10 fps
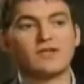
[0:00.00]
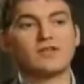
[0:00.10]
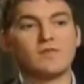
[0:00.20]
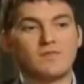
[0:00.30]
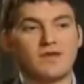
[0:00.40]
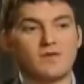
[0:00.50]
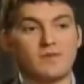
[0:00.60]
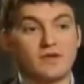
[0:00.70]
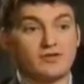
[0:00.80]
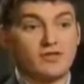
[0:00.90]
Let's right. bring it to the
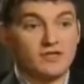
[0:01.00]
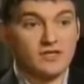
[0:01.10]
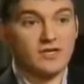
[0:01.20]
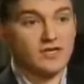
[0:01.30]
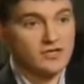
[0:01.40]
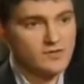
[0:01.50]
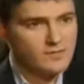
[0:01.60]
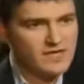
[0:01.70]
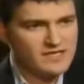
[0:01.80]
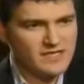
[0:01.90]
bigger picture then, just,
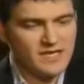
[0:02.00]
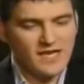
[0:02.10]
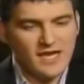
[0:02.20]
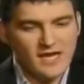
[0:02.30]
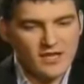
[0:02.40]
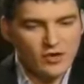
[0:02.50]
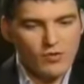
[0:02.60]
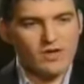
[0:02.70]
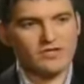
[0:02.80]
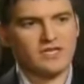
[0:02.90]
just, because it, the
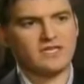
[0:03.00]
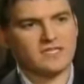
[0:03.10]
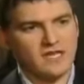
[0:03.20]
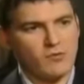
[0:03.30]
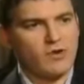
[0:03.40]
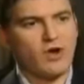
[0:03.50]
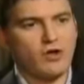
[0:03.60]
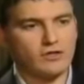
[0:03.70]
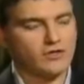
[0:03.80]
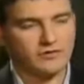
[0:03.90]
question he says we
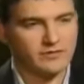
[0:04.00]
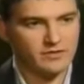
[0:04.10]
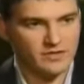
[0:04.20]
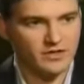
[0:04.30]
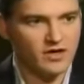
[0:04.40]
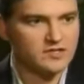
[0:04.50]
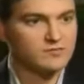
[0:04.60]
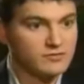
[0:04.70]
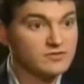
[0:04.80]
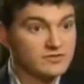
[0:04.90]
all agree with the
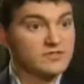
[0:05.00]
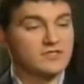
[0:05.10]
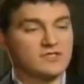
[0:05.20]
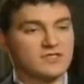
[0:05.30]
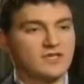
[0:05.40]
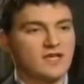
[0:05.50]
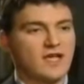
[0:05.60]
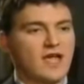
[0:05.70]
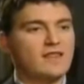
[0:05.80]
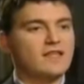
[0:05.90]
Gospels. This is,
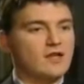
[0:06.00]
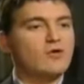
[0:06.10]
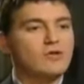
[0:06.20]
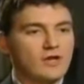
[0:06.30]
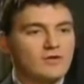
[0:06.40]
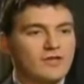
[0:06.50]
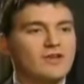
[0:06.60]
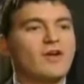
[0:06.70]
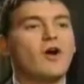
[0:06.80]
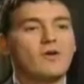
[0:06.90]
and then he
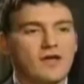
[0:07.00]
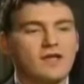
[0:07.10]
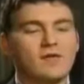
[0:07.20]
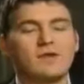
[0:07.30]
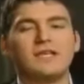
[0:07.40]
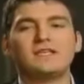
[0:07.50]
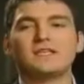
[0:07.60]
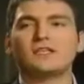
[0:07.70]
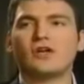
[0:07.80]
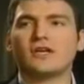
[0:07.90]
doesn't. He doesn't. But he, he
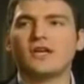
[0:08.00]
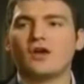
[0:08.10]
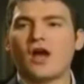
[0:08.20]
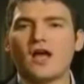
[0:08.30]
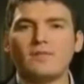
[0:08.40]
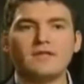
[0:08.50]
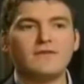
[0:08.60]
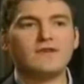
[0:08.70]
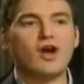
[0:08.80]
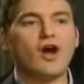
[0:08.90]
says, look, does. I
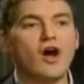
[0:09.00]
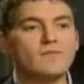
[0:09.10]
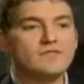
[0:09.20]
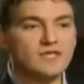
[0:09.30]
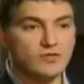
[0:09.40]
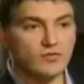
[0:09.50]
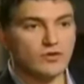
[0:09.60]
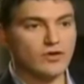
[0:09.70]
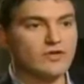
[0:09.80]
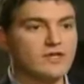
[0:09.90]
believe in a Hobbesian
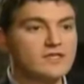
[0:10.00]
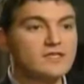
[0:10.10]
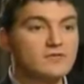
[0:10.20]
world.